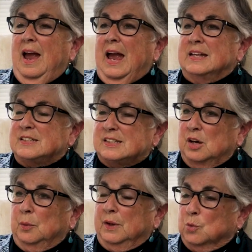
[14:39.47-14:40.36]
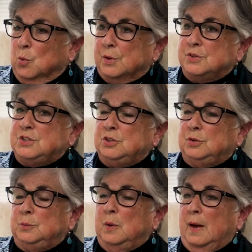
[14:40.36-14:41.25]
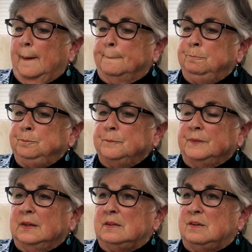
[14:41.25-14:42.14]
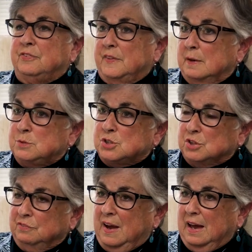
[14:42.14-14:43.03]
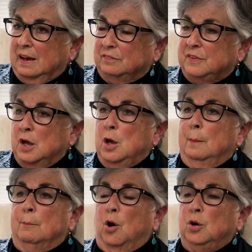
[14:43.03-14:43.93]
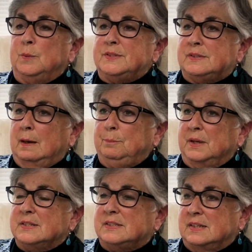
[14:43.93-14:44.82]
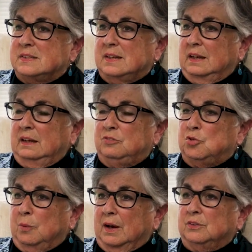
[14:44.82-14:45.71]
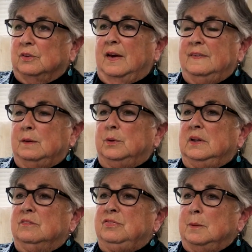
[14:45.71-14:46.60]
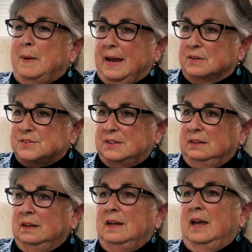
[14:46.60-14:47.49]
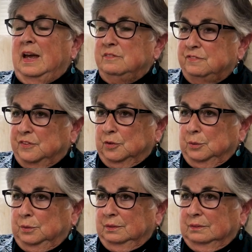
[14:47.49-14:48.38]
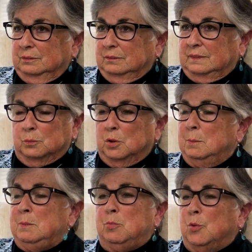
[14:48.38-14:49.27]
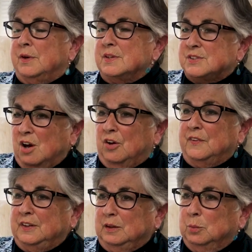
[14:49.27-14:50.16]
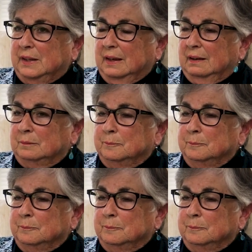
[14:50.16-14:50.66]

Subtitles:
And so in order to for them to survive, Mark would step in as the executive director, and they would give him housing and food. The room and board is all that he would get.